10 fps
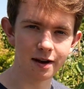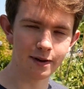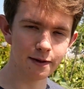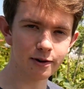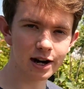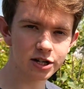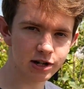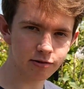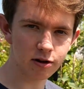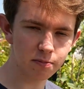I've ever
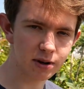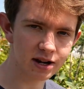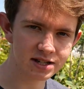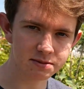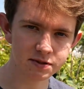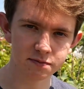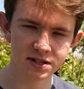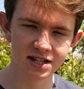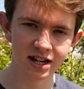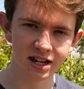actually grown parsnips from
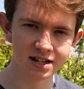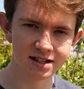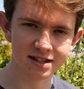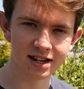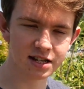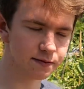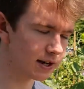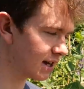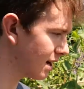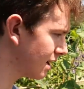seed
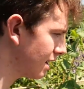successfully,